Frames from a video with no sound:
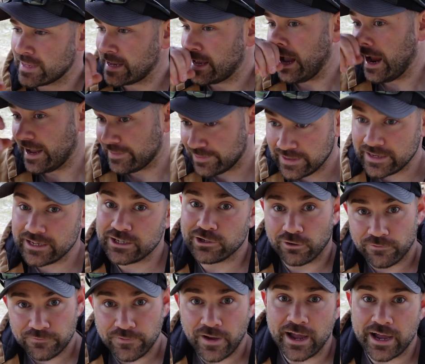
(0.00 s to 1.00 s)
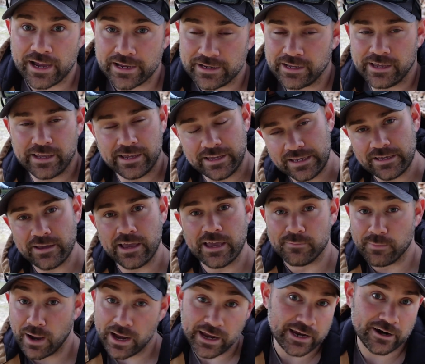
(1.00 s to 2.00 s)
I think you'll find
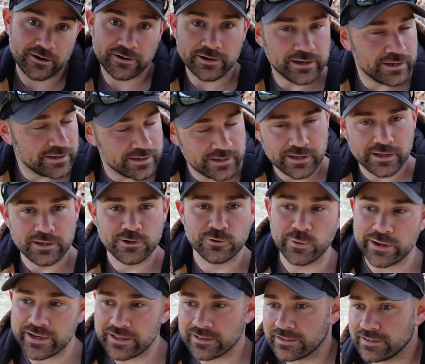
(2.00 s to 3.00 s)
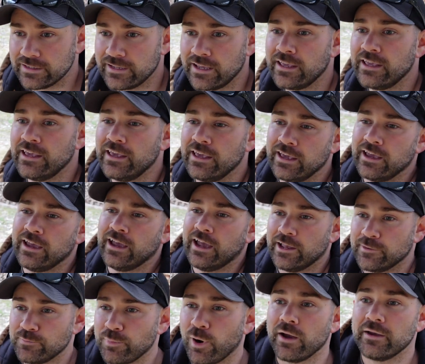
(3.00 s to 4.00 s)
in my area, in New England,
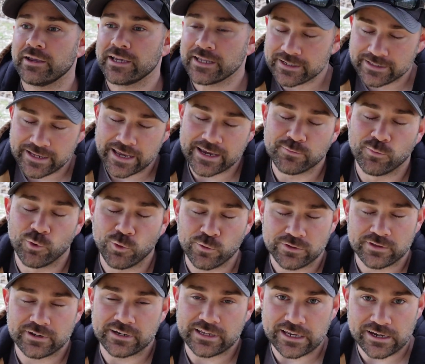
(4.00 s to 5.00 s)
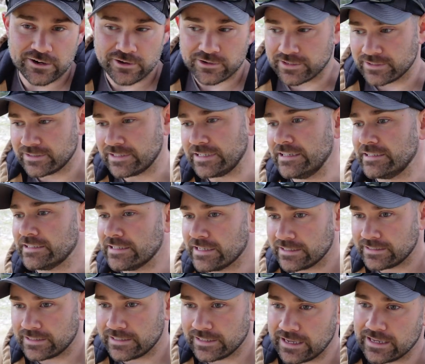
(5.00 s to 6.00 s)
it's probably going to take more than a year to season
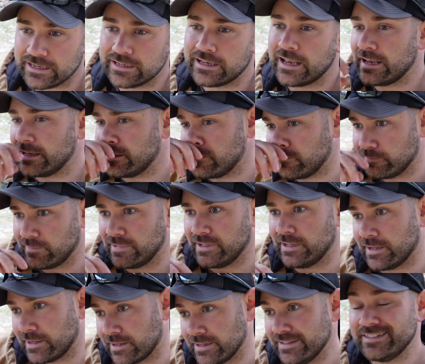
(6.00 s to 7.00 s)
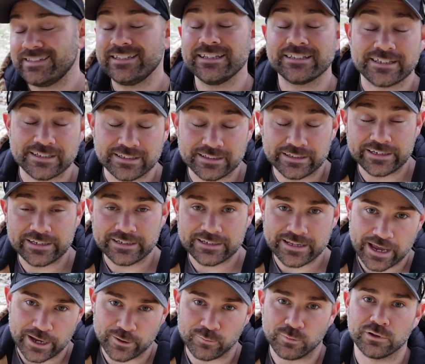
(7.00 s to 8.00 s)
it to get consistently
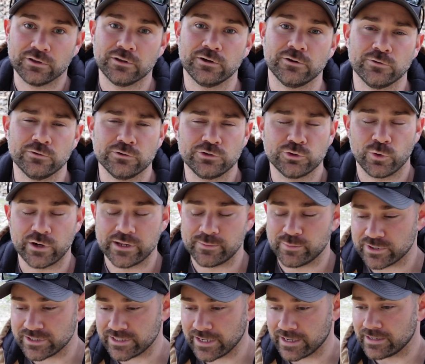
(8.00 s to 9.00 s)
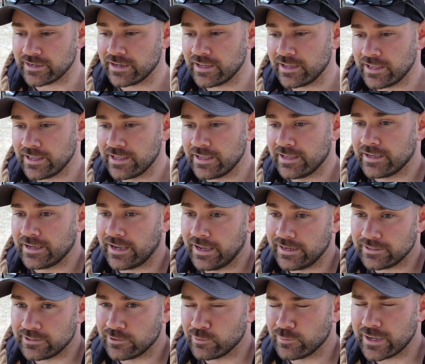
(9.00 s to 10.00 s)
down below 20%,
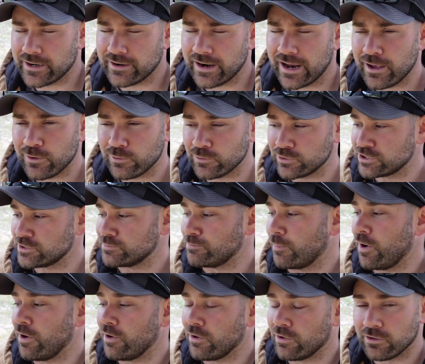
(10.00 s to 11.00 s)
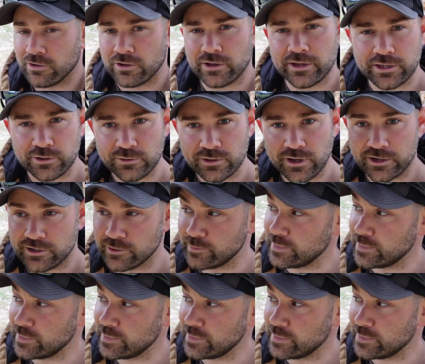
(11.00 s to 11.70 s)
kind of no matter how small you cut your